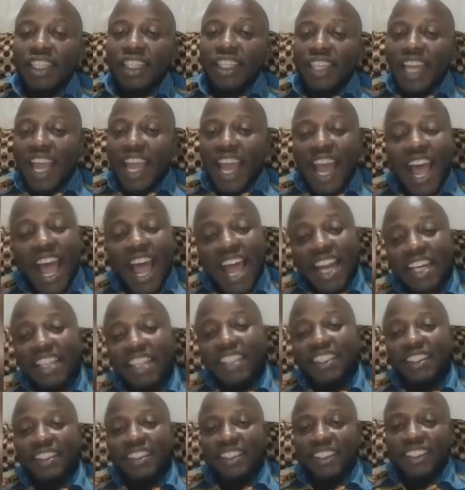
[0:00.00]
the
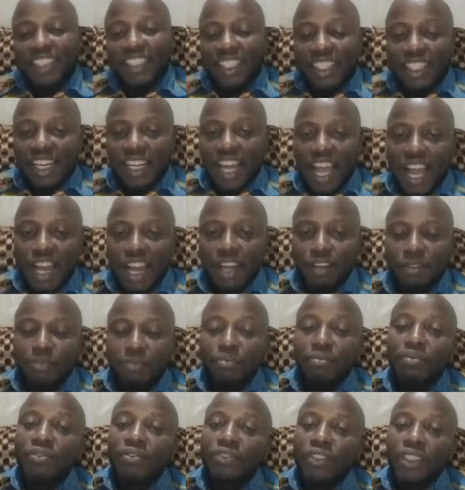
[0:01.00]
hand signal.
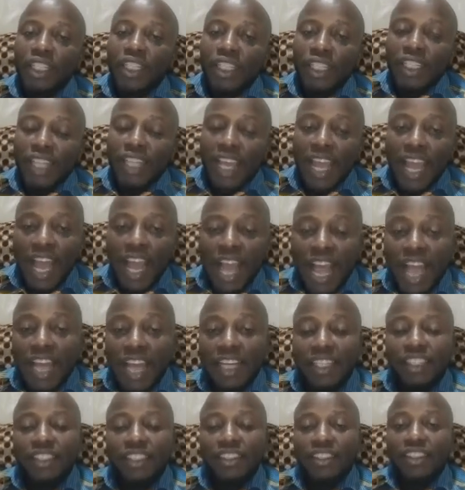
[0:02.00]
The
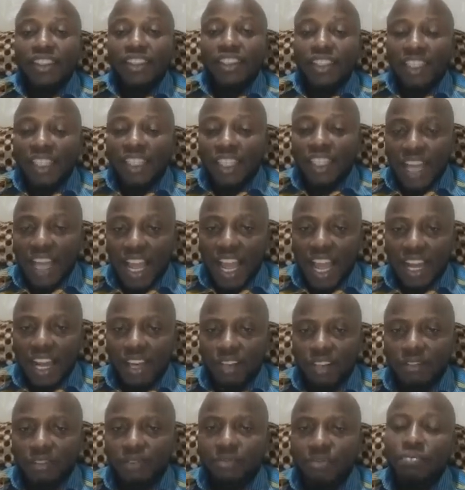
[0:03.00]
hand
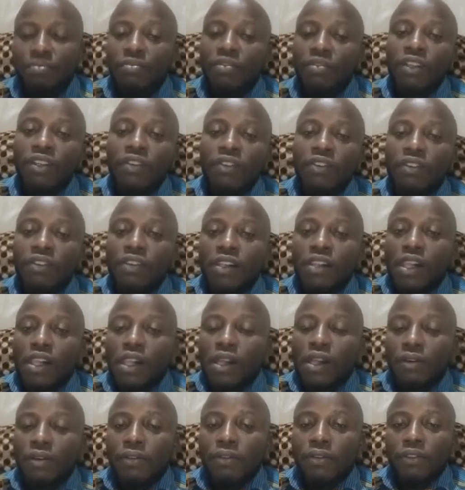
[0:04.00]
signal.
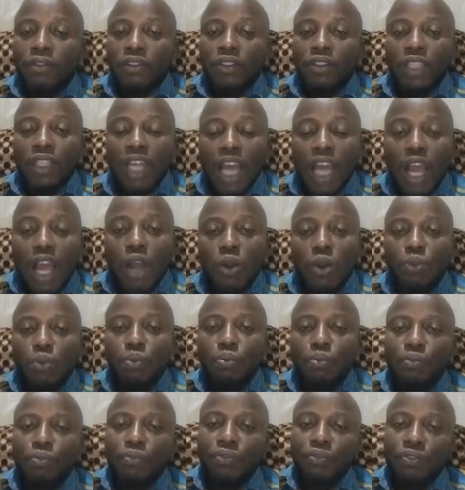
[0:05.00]

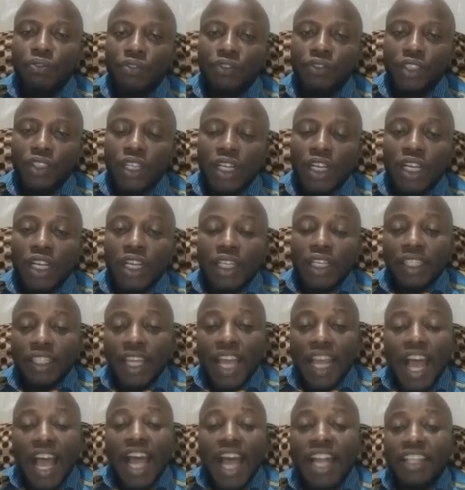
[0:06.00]
Now,
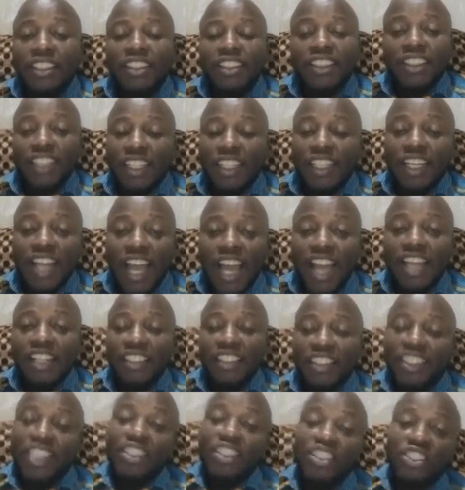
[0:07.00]
the hand signal
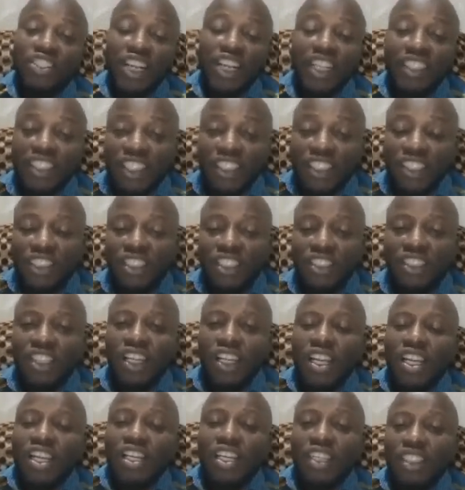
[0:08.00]
is a strategy,
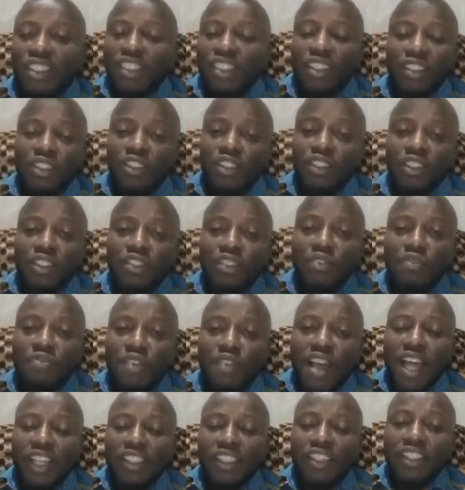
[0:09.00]
is in
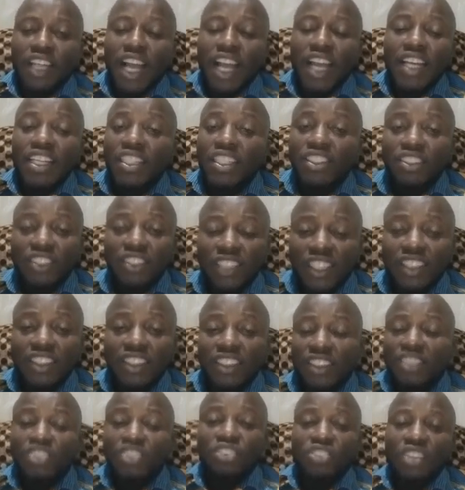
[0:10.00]
fact an
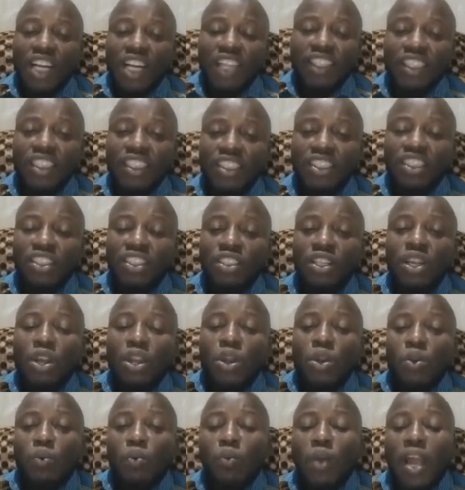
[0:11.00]
interesting strategy
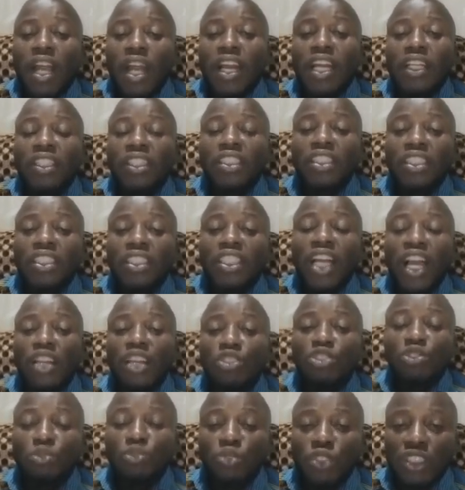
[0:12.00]
where the teacher
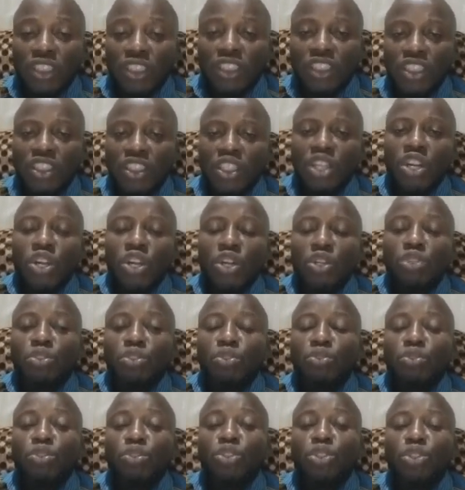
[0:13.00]
uses
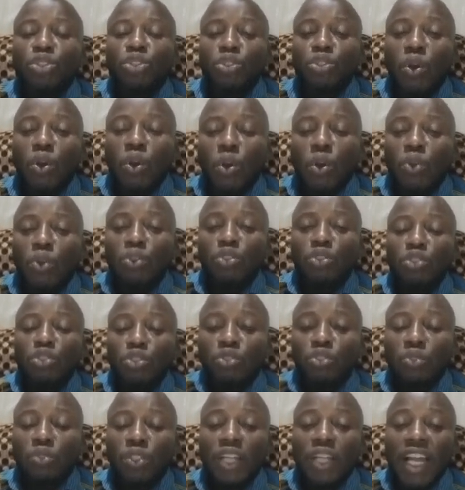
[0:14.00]
to show
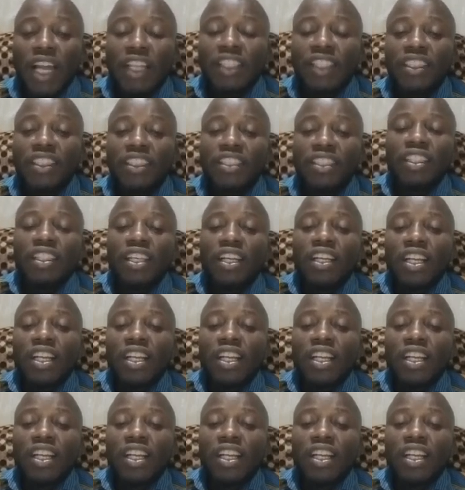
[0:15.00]
students